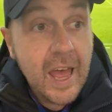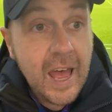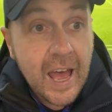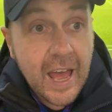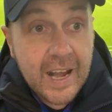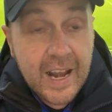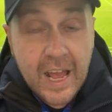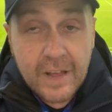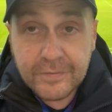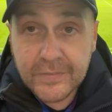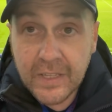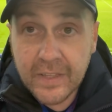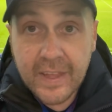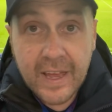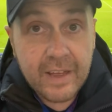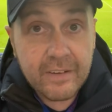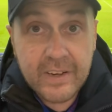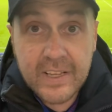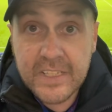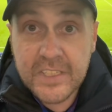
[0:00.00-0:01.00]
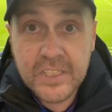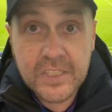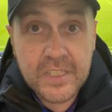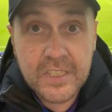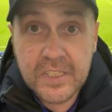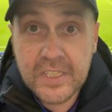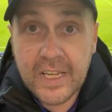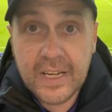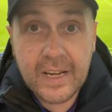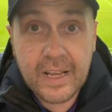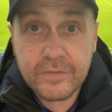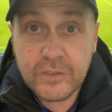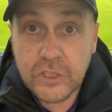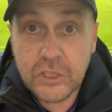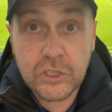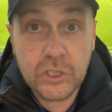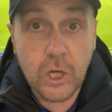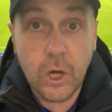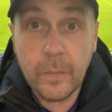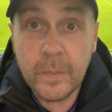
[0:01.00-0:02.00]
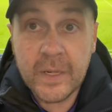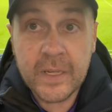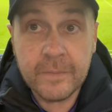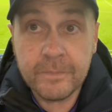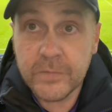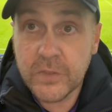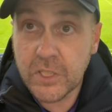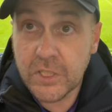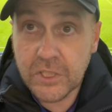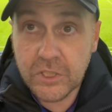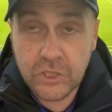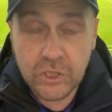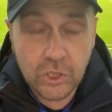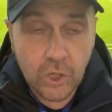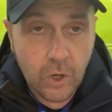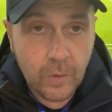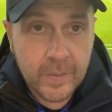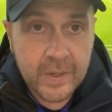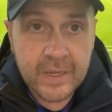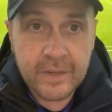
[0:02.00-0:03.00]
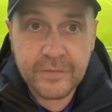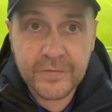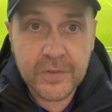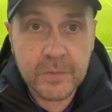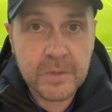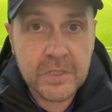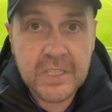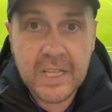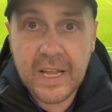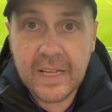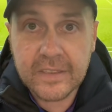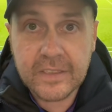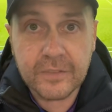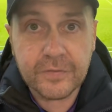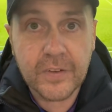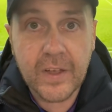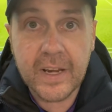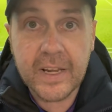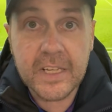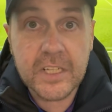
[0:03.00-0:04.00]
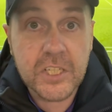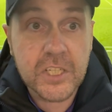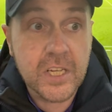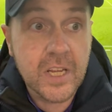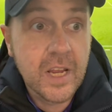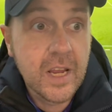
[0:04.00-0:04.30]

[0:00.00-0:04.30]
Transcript: And after that, Rangers in the second half, just dominant from start to finish.